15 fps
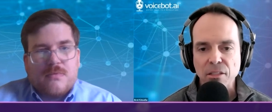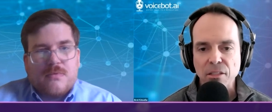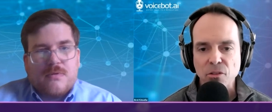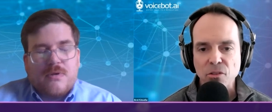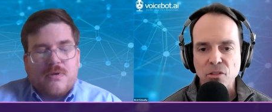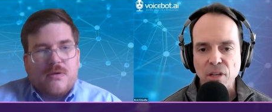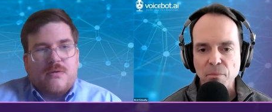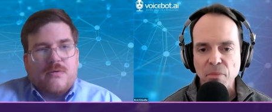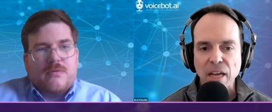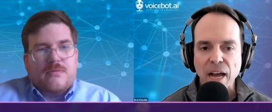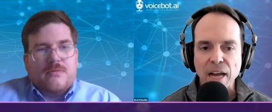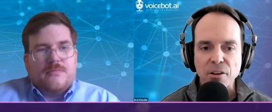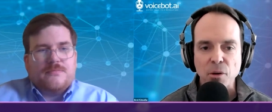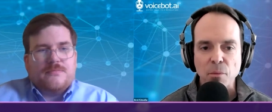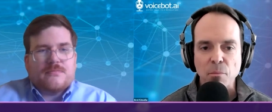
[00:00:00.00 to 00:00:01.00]
Speaker 1: Is there something oh.
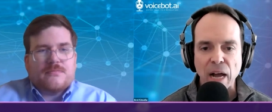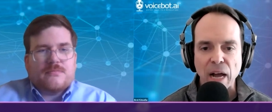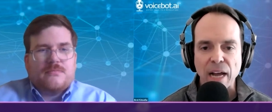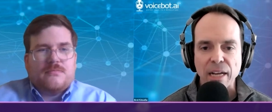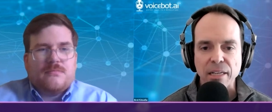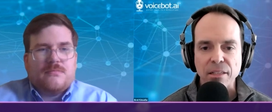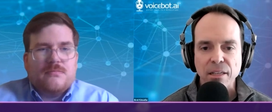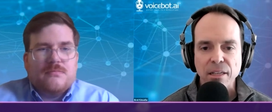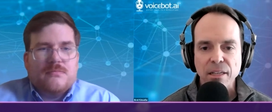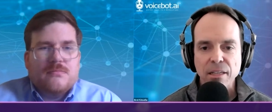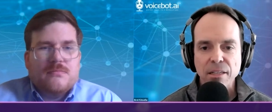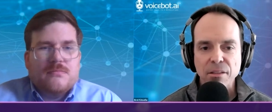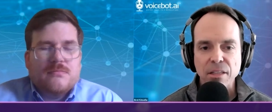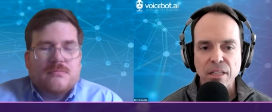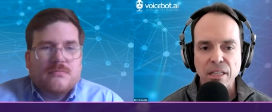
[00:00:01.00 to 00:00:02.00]
on your mind
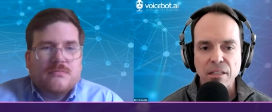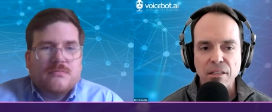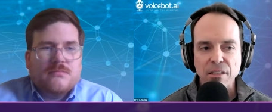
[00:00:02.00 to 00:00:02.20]
that